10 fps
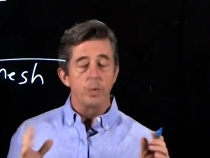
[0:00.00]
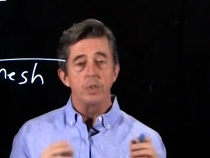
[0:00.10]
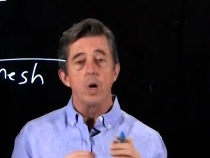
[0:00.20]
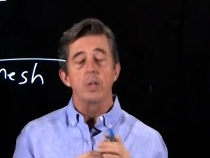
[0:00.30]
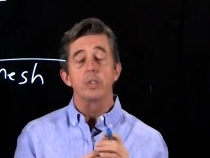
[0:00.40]
we
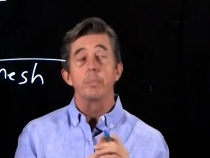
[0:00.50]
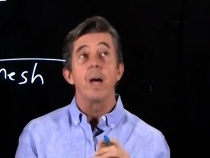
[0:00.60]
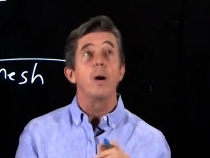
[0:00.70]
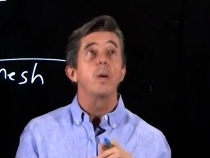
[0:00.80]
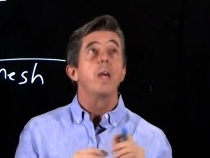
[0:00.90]
talked
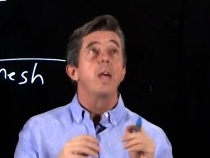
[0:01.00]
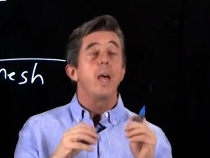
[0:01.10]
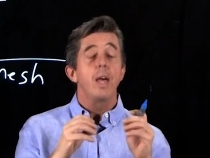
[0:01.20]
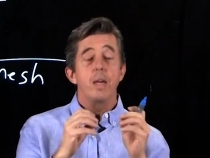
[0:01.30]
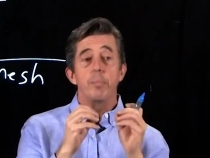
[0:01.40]
about
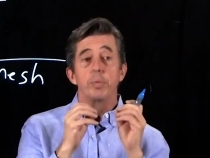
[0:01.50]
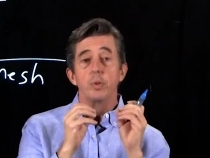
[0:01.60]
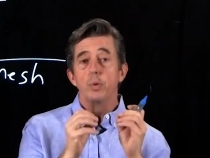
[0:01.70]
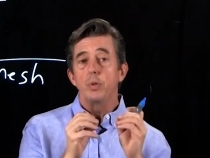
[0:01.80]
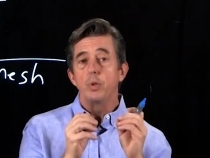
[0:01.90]
a
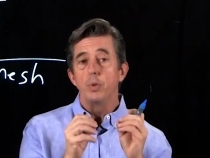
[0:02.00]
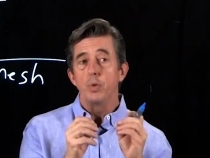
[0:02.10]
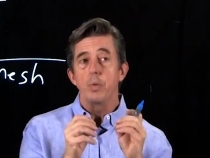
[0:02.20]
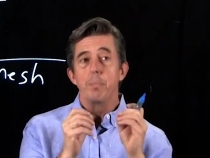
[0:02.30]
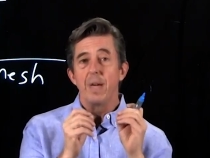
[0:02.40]

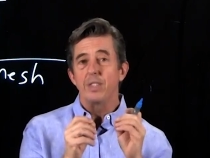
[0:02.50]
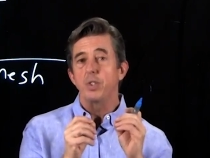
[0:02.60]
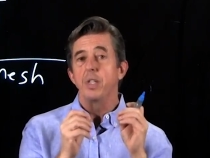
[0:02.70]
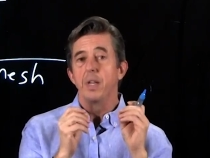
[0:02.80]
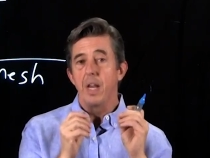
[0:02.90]
Bluetooth
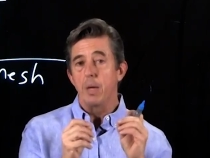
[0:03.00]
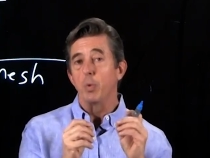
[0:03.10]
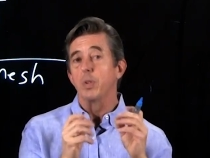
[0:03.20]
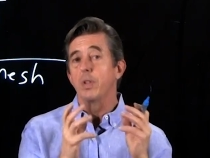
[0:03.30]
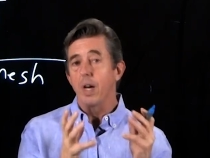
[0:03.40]

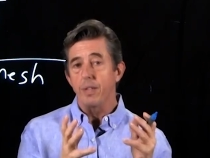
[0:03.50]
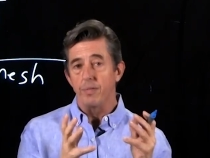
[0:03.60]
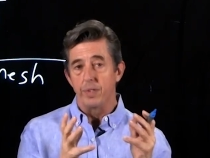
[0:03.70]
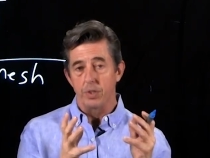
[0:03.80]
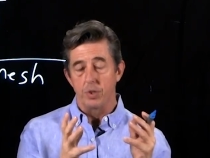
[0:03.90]
mesh-enabled light
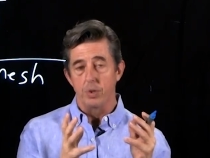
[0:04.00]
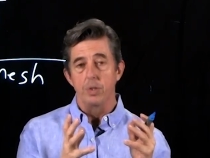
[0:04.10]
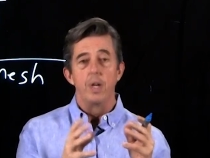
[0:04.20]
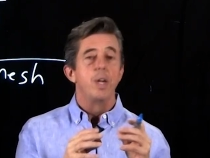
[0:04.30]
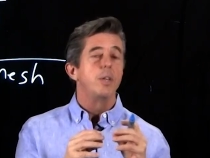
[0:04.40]

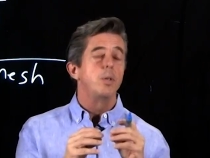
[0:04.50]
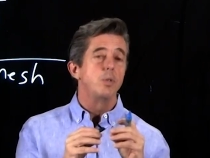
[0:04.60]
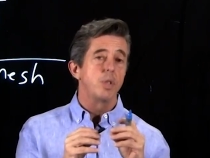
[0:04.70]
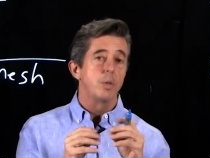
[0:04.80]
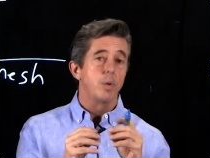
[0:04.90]
fixture
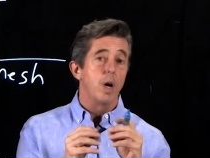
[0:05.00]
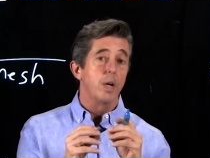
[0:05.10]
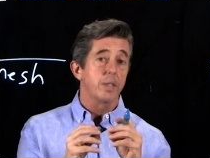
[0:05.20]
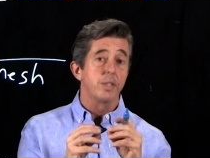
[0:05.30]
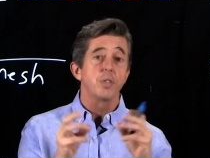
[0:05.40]
using
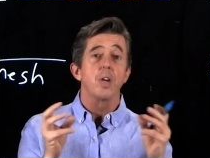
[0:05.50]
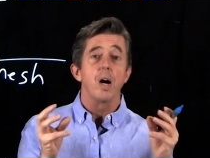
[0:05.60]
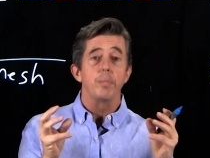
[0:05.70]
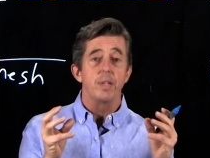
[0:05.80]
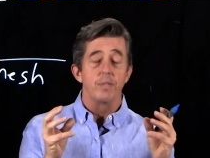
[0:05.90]
Casambi.